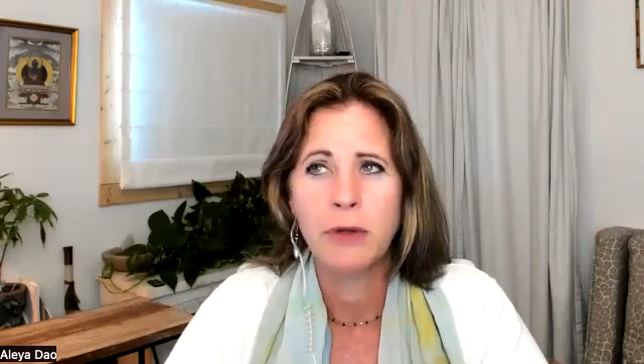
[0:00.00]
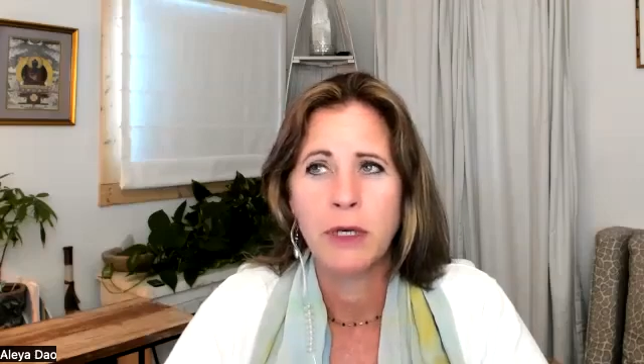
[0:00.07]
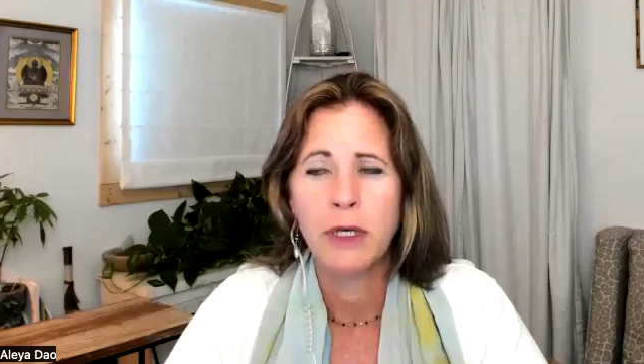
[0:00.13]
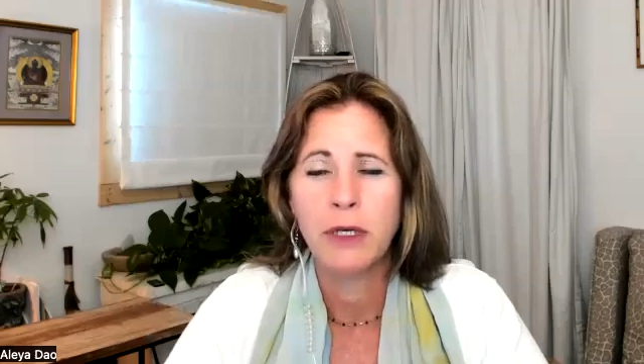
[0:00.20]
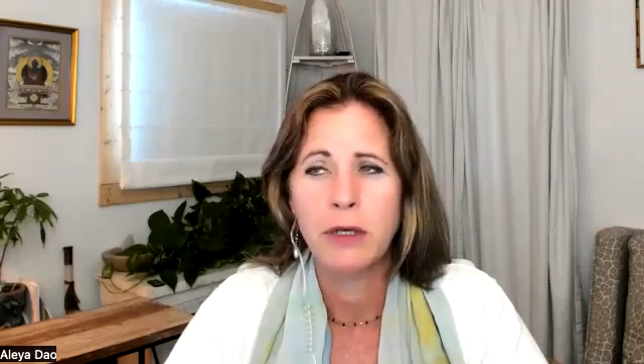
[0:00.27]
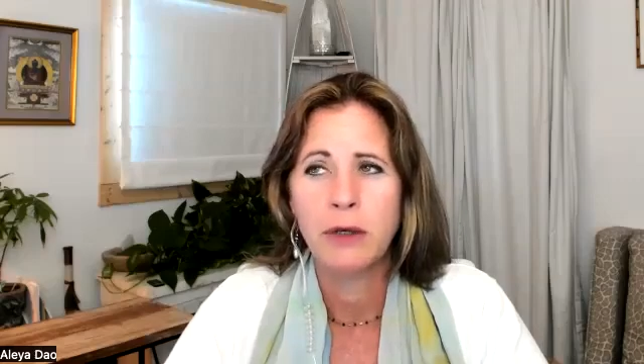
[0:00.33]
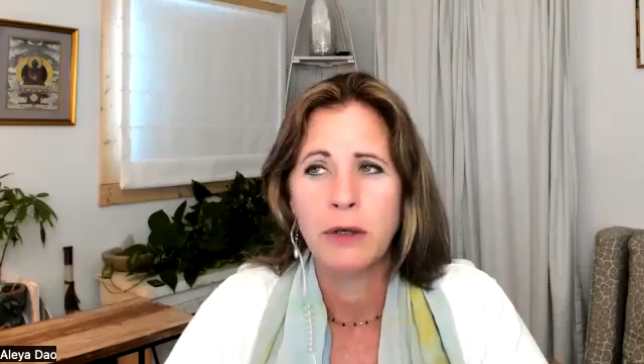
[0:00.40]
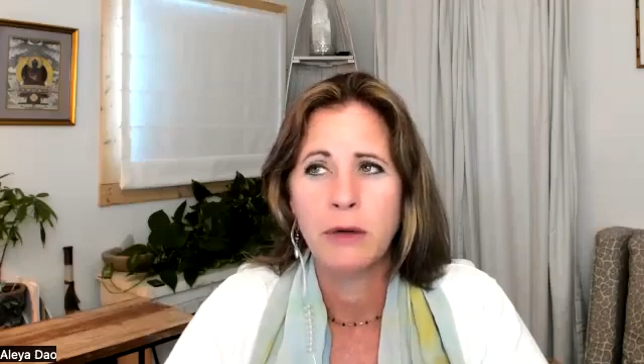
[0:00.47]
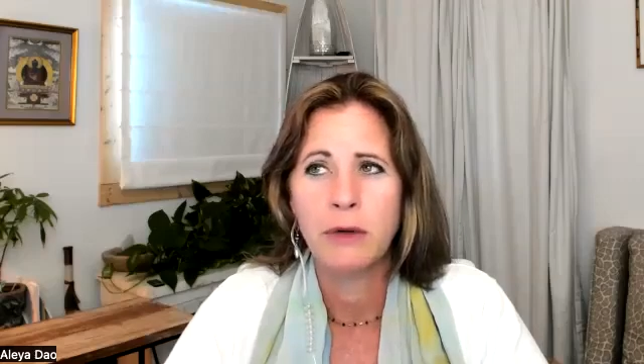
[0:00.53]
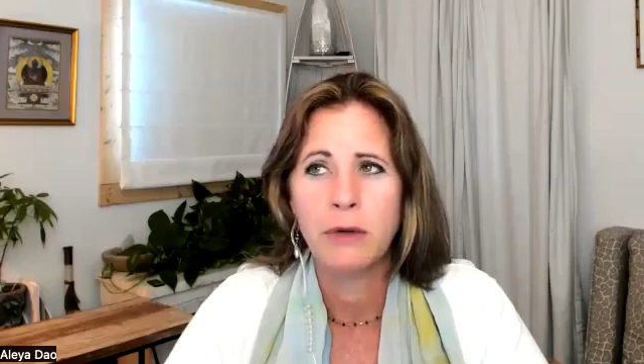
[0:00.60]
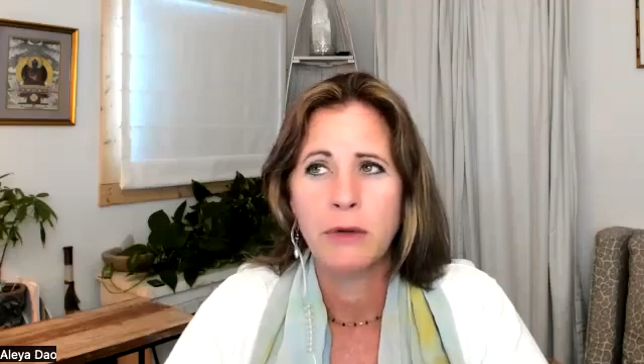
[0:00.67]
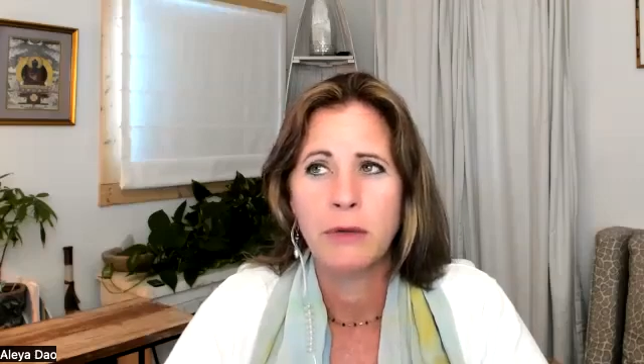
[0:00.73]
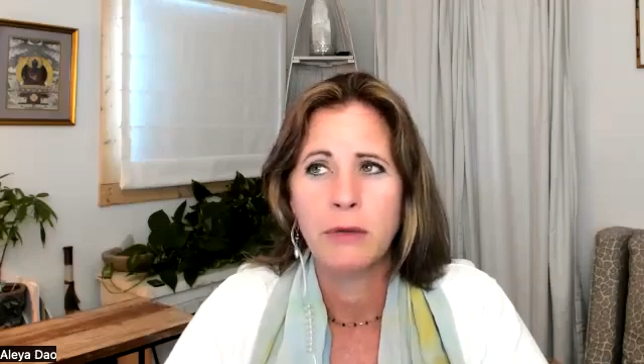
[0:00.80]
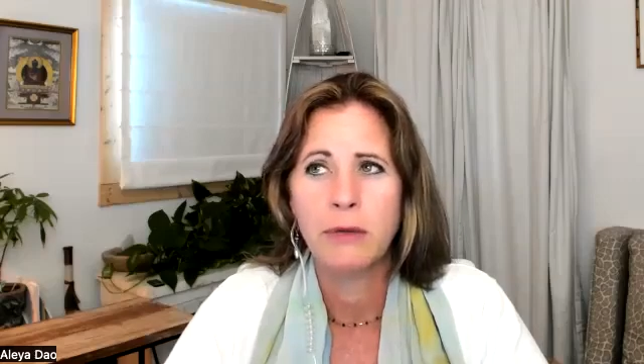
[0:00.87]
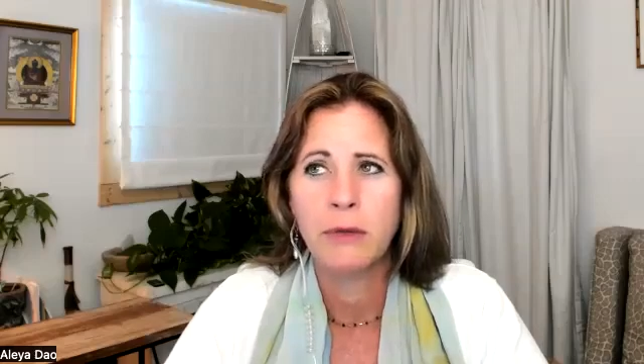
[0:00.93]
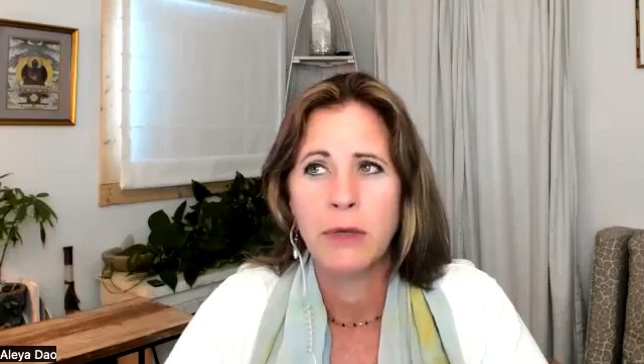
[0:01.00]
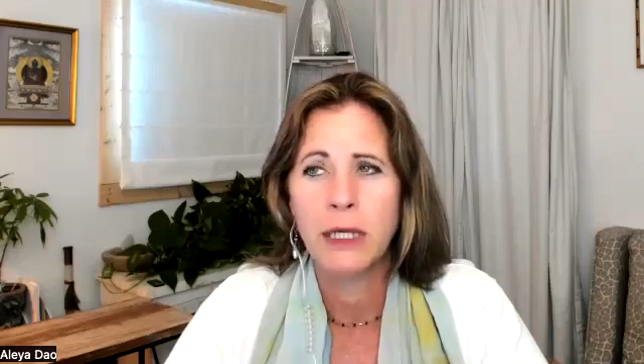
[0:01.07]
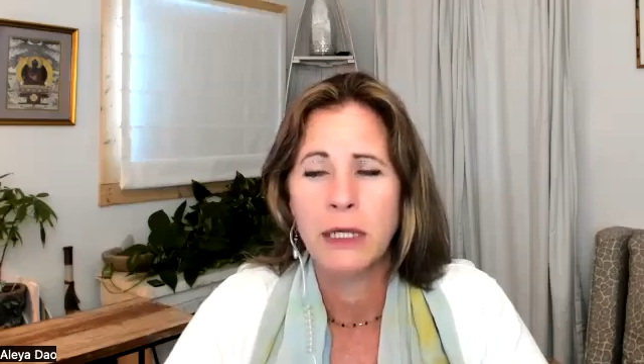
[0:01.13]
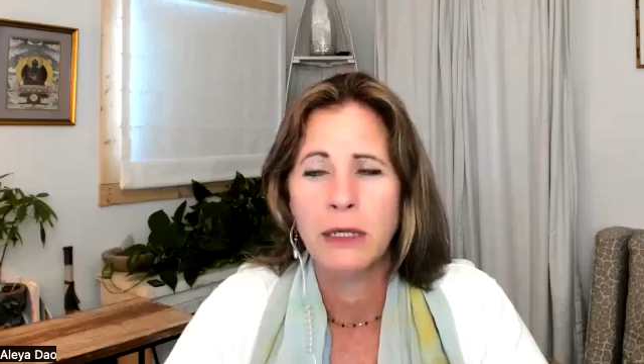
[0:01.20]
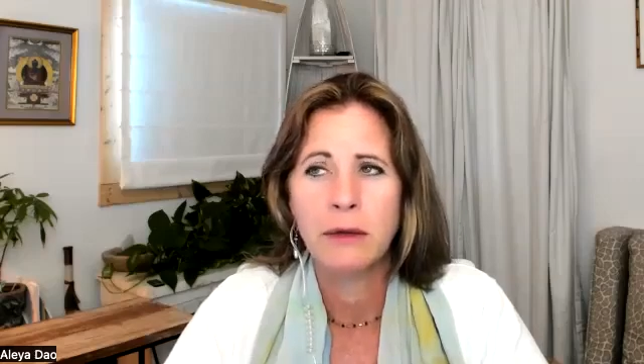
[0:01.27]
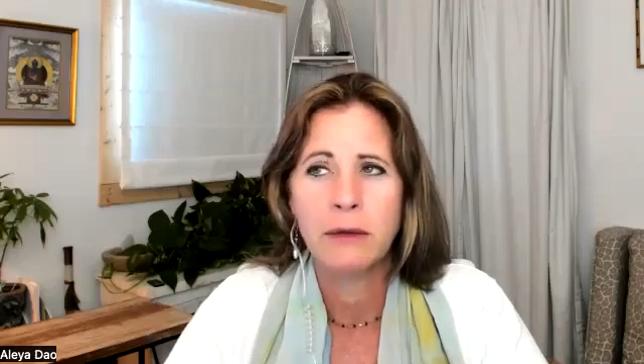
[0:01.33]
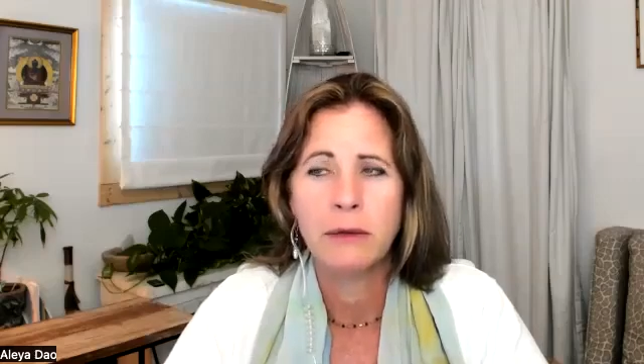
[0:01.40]
that you
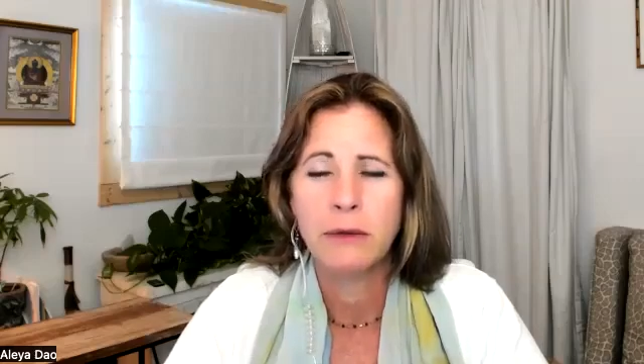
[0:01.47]
might